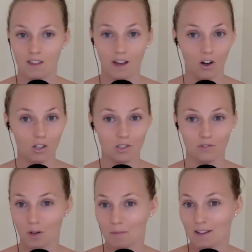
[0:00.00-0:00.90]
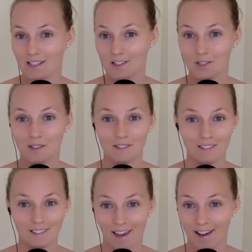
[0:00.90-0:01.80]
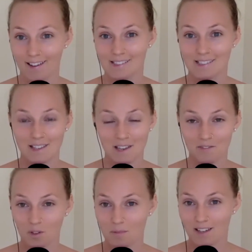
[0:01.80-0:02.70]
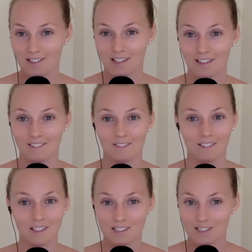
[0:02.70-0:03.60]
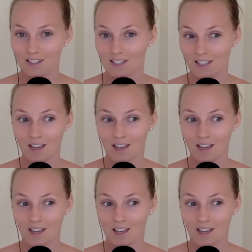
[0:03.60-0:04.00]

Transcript: That causes fermentation, gas, inflammation, leads to leaky